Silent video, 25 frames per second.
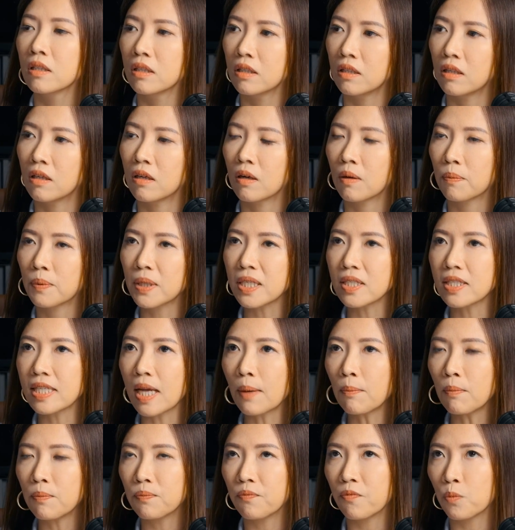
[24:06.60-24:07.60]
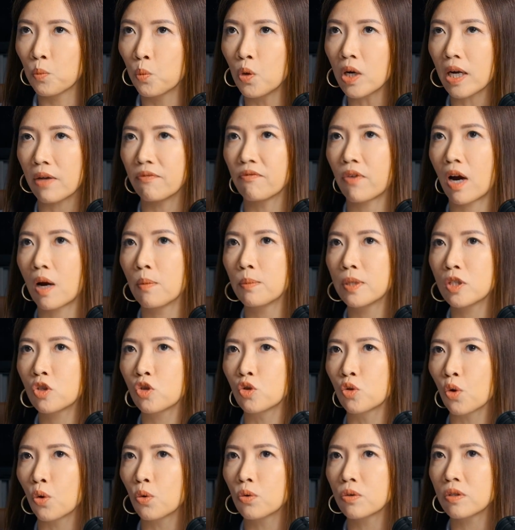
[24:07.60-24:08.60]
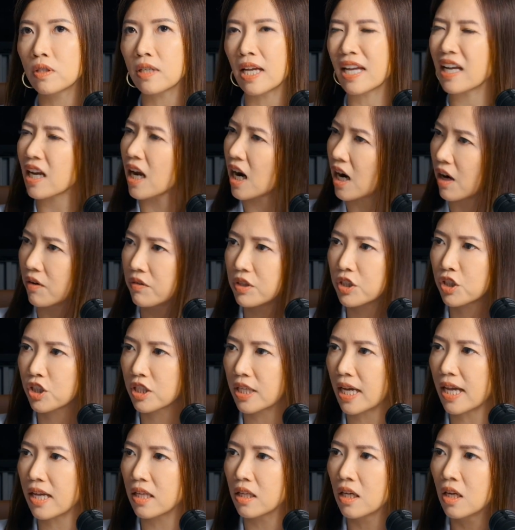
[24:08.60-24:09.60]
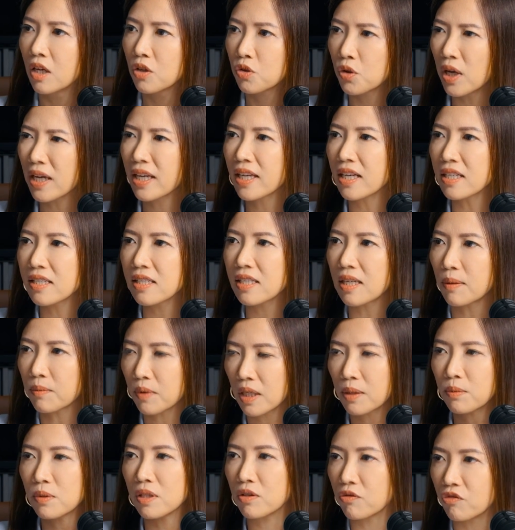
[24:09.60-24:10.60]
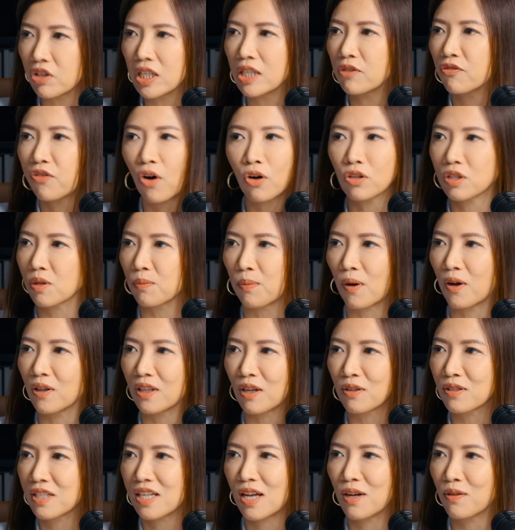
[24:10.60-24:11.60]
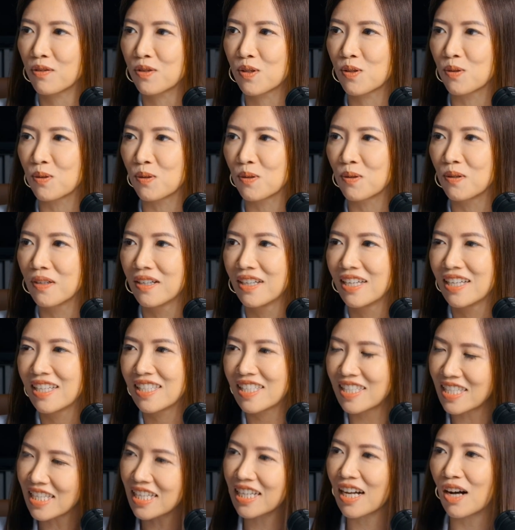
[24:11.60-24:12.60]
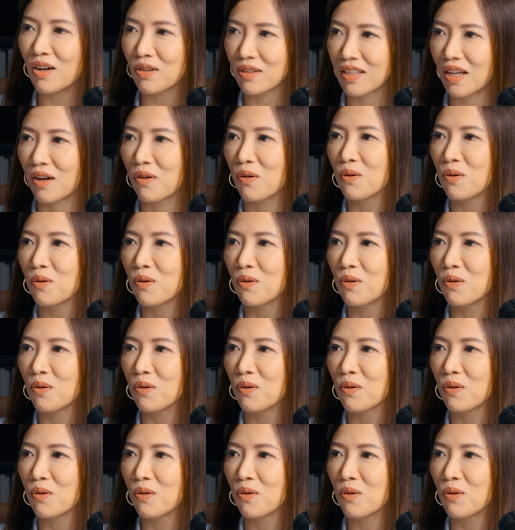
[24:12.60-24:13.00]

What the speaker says: Yeah, because some work environments don't encourage that. So I guess sometimes it really falls upon ourselves to seek out our